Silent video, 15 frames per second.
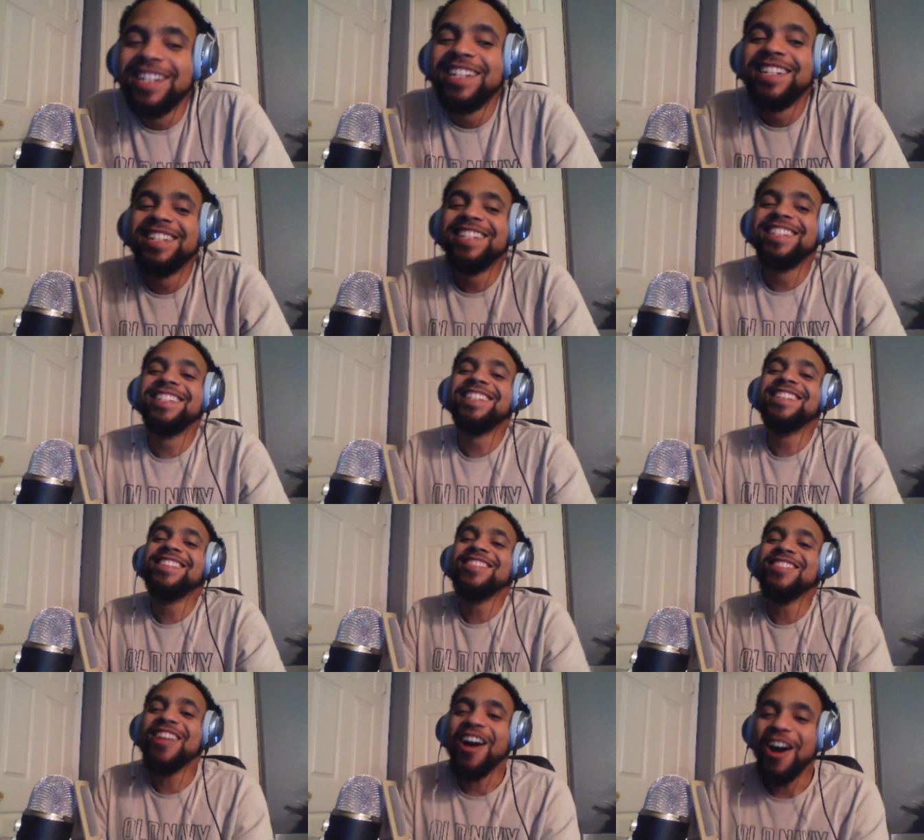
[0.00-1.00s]

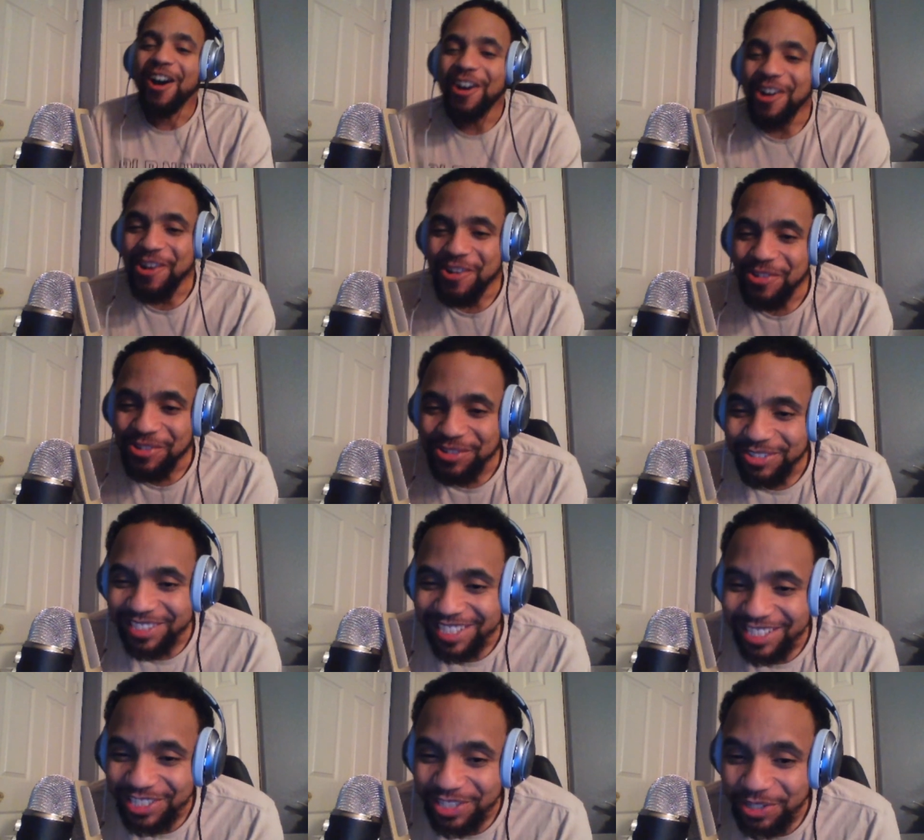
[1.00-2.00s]
No.
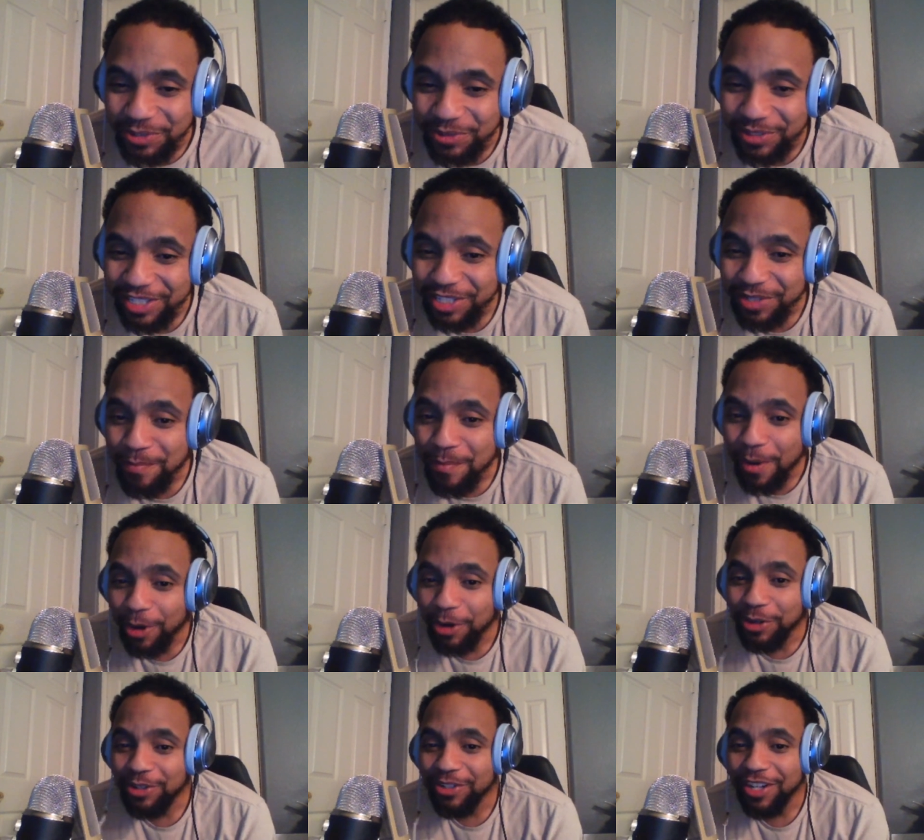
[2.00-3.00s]
This dude just
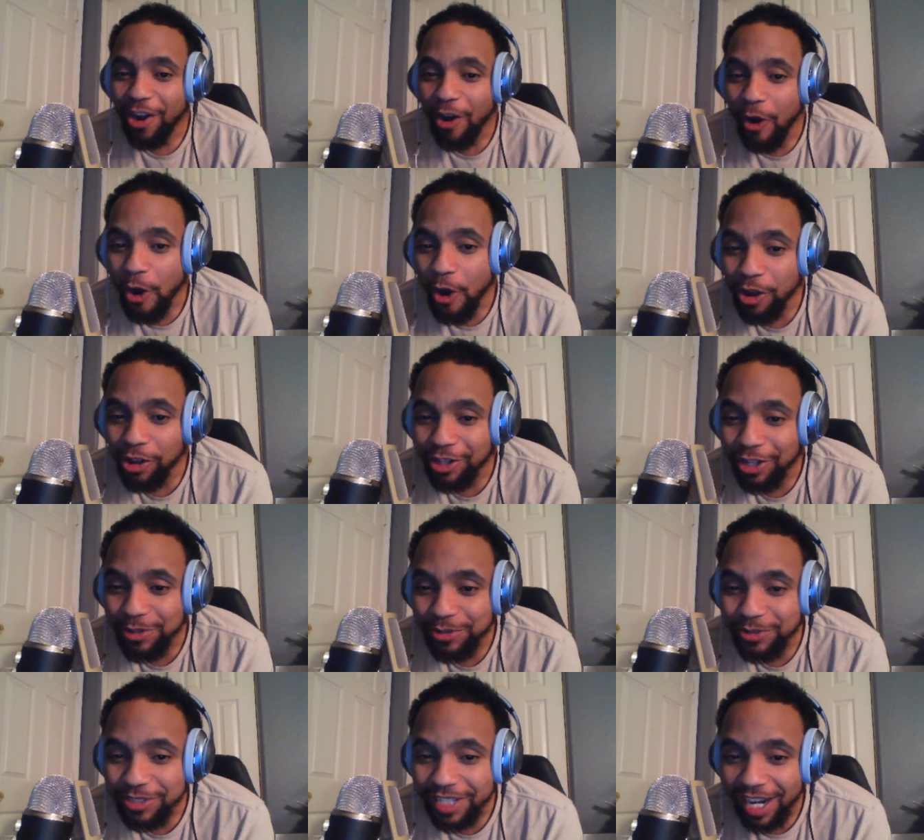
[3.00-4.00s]
murdered all
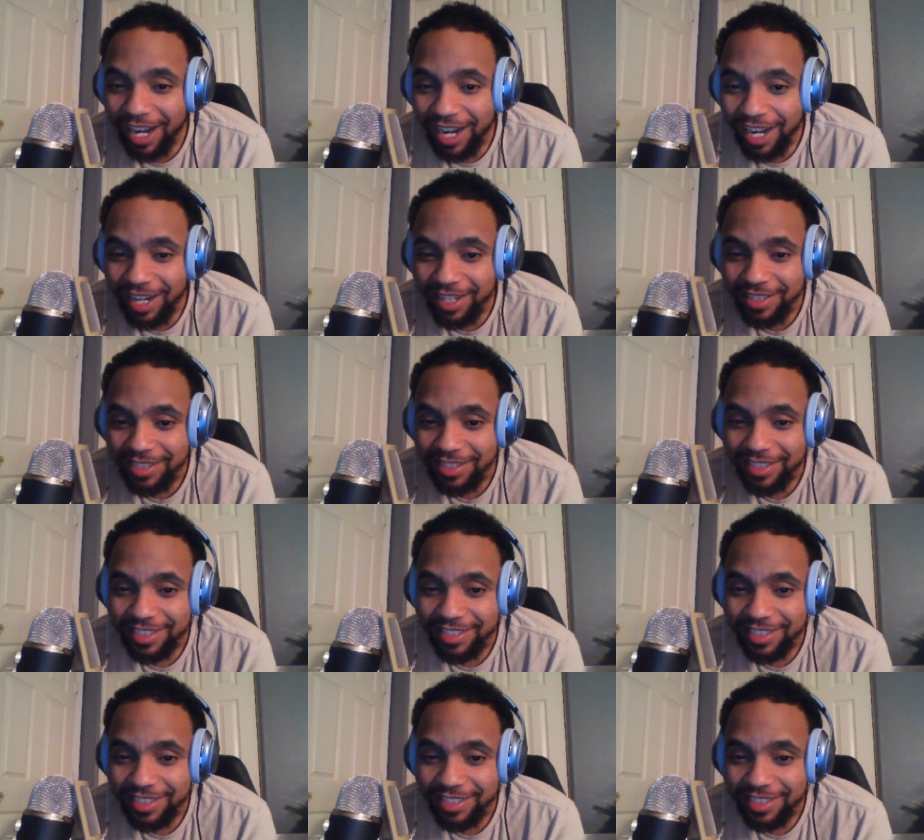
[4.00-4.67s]
those guys.